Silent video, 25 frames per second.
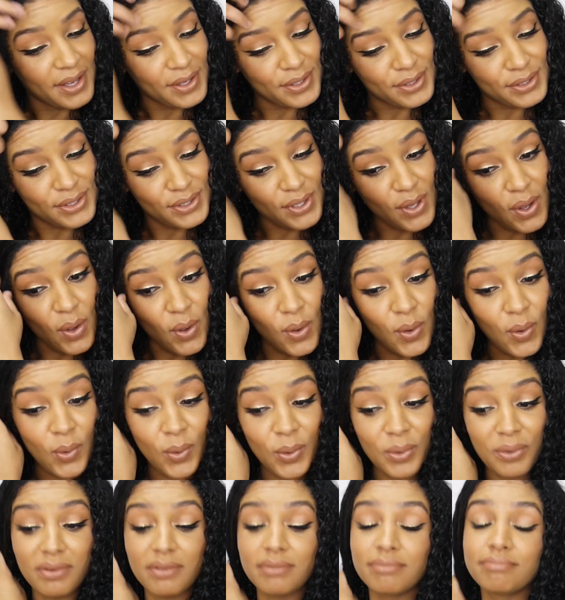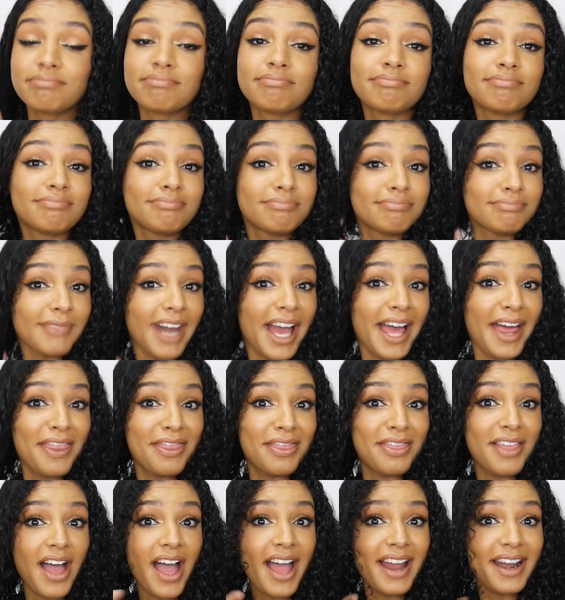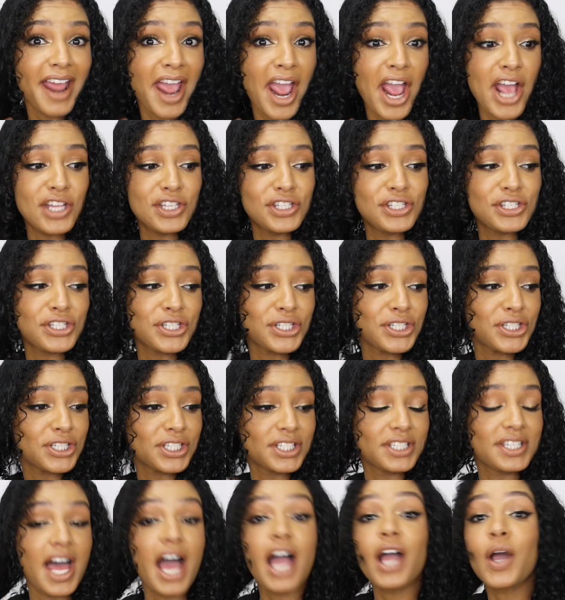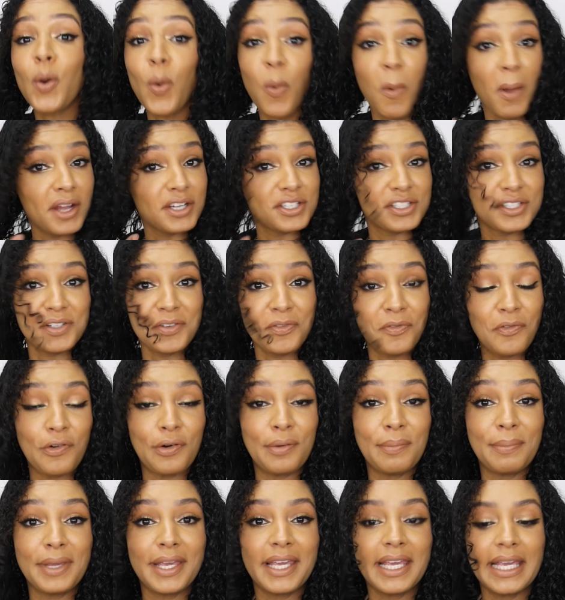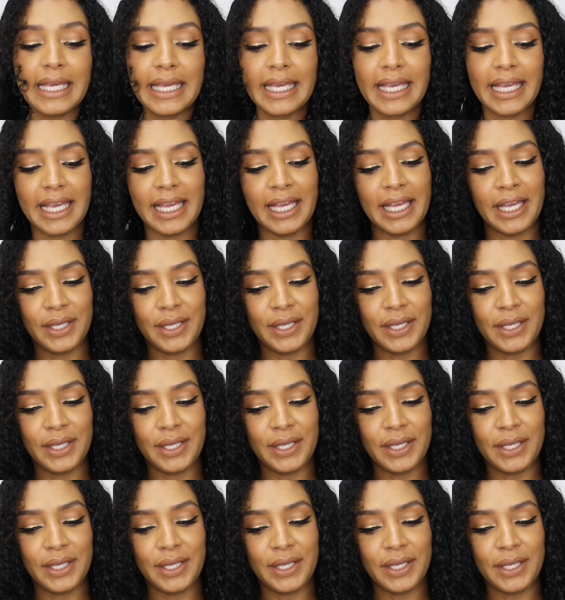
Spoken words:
So that answers that question for me.